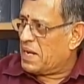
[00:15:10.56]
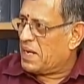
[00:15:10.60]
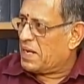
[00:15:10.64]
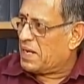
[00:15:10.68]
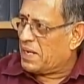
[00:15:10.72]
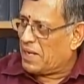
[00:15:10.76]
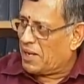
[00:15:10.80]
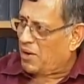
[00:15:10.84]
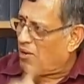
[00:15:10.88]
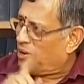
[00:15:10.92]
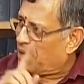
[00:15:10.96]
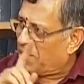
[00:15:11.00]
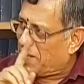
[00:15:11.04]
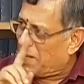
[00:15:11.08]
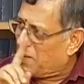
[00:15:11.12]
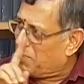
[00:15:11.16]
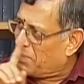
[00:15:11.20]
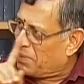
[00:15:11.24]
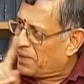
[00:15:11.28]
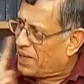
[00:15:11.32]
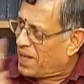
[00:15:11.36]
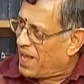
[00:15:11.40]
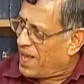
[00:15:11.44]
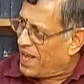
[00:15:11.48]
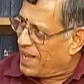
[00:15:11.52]
It cannot
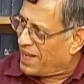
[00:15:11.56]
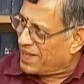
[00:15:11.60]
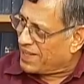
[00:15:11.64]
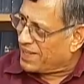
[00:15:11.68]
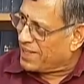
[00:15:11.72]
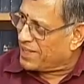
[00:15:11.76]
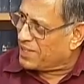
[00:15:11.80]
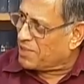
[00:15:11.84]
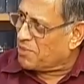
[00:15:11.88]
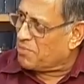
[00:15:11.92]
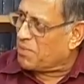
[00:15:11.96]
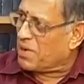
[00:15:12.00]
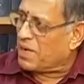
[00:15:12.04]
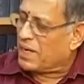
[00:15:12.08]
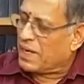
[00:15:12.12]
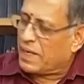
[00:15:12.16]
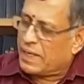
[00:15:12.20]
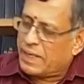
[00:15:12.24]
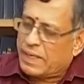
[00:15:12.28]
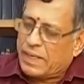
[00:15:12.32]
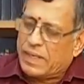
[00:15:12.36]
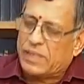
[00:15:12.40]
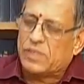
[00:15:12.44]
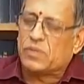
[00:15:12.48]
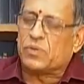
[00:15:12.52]
keep it higher than the
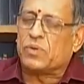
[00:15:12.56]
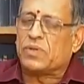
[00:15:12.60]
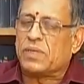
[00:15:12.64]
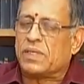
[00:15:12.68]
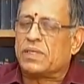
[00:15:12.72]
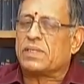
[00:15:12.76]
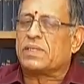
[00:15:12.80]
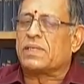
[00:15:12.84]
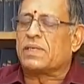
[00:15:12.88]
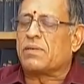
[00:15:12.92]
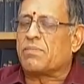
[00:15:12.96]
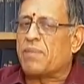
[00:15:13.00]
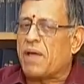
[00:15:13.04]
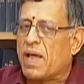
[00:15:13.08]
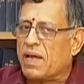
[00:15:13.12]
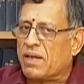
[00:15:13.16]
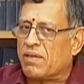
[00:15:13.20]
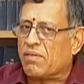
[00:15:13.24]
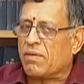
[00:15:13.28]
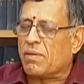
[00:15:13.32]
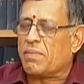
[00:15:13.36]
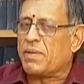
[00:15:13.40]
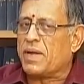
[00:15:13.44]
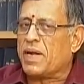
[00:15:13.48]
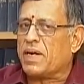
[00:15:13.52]
market rate. So the Reserve
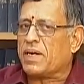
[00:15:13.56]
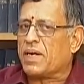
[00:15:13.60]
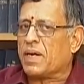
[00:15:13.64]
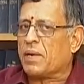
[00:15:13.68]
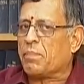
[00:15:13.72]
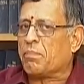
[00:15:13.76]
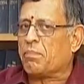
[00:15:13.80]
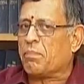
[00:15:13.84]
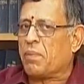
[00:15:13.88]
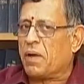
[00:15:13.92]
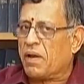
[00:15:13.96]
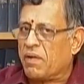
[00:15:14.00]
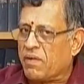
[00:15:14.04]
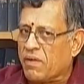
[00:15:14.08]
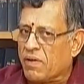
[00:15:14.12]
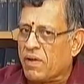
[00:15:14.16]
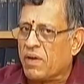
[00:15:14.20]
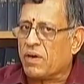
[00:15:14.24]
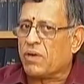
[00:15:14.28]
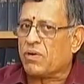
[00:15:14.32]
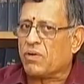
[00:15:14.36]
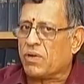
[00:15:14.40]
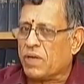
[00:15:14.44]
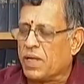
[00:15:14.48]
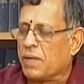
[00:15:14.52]
Bank will be under
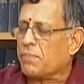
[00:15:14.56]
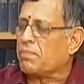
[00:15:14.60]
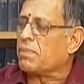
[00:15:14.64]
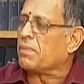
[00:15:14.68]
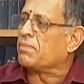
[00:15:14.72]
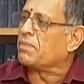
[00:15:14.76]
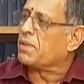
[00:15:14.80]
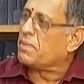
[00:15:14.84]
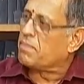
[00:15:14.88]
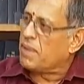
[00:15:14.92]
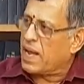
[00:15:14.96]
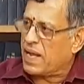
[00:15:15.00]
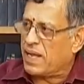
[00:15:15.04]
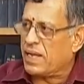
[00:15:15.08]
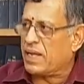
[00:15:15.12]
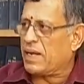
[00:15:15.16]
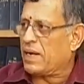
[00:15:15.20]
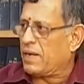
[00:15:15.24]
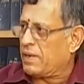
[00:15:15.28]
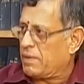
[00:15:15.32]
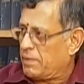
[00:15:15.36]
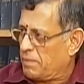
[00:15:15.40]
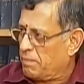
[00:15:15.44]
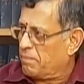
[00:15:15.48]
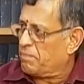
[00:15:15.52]
pressure to keep up the bank
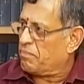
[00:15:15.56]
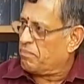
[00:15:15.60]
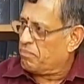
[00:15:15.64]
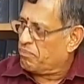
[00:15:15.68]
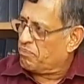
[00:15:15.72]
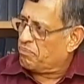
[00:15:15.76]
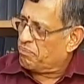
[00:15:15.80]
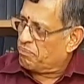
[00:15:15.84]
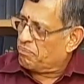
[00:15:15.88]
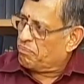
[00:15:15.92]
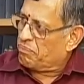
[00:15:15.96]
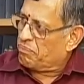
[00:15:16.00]
rate.